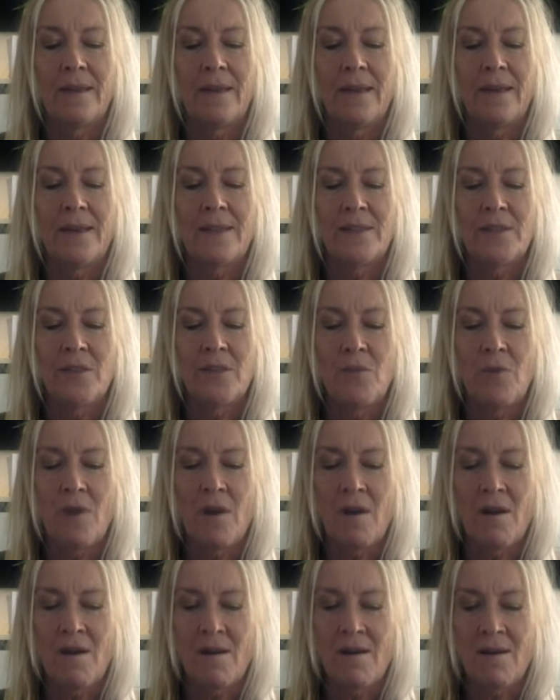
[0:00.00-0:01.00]
as you
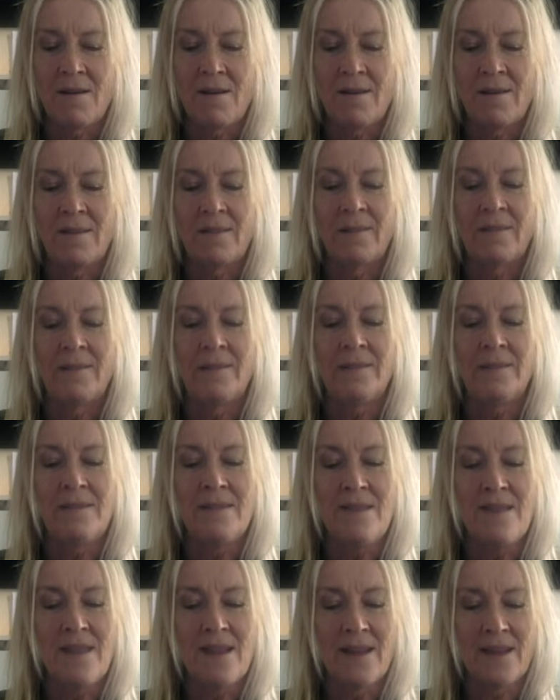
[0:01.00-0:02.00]
are
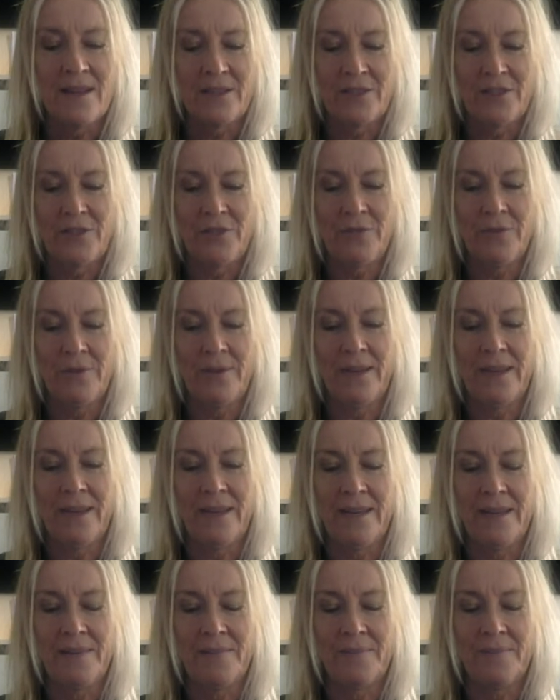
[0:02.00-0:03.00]

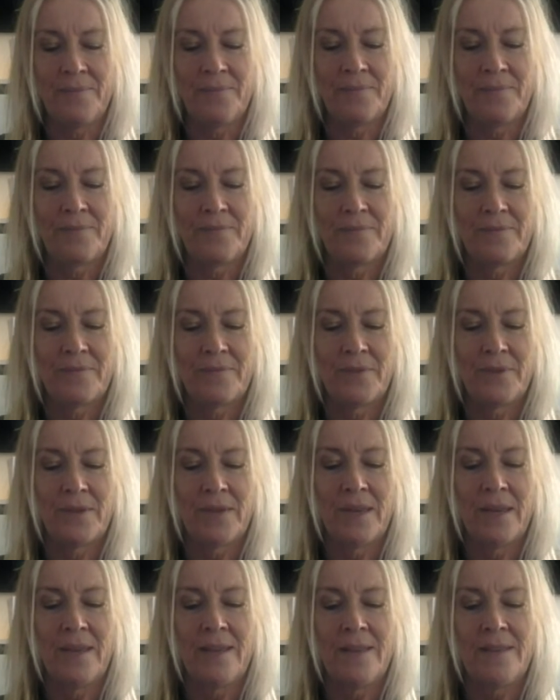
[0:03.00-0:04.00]
naturally.
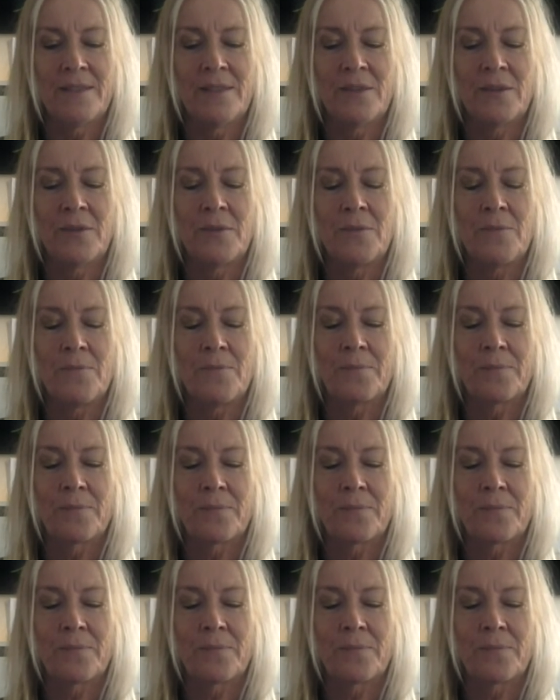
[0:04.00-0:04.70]
Okay, so